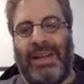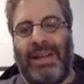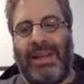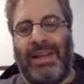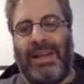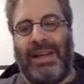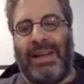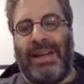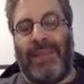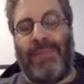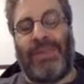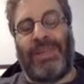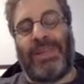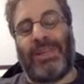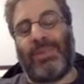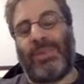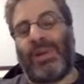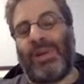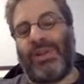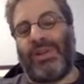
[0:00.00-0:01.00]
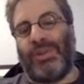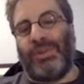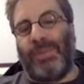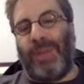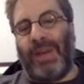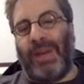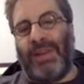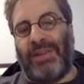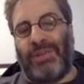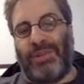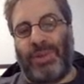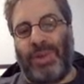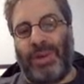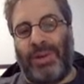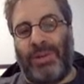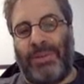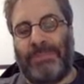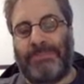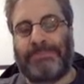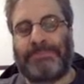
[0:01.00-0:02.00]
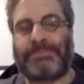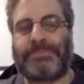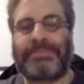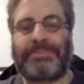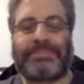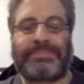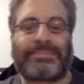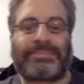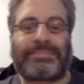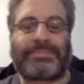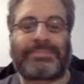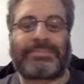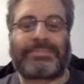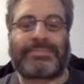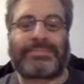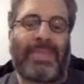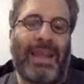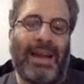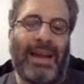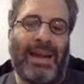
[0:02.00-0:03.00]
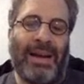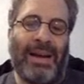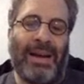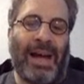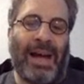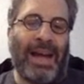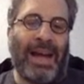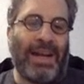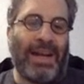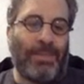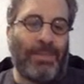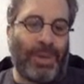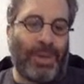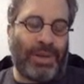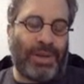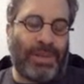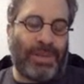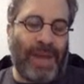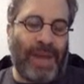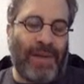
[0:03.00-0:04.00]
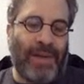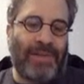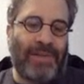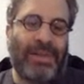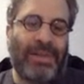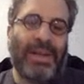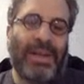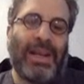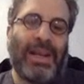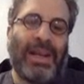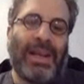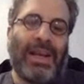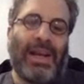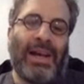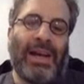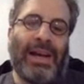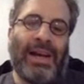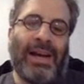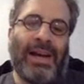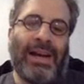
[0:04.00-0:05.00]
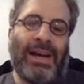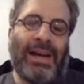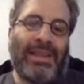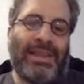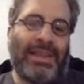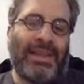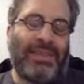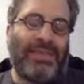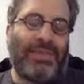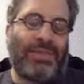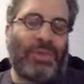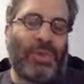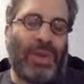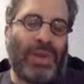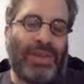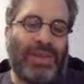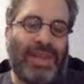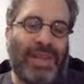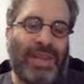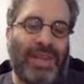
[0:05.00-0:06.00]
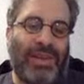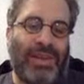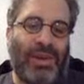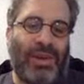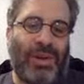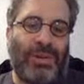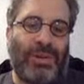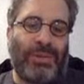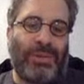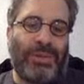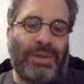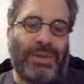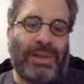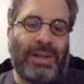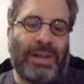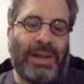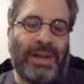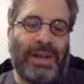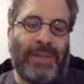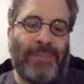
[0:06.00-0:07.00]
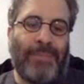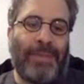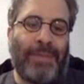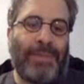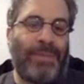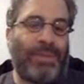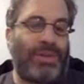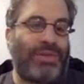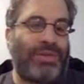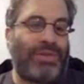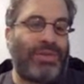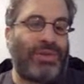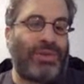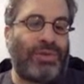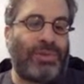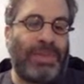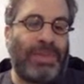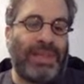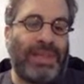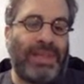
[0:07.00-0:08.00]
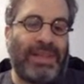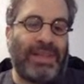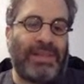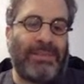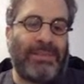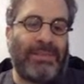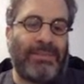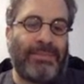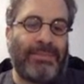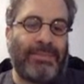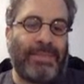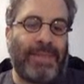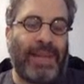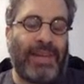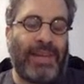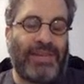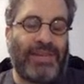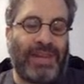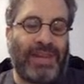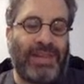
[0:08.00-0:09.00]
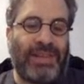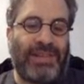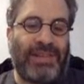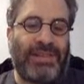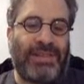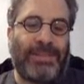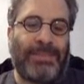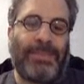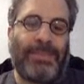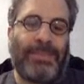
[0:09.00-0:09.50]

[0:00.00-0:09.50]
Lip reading: And we did one in Dubai as well. I had a book come out at the end of 2010 called Big Book of Social Media Case Studies.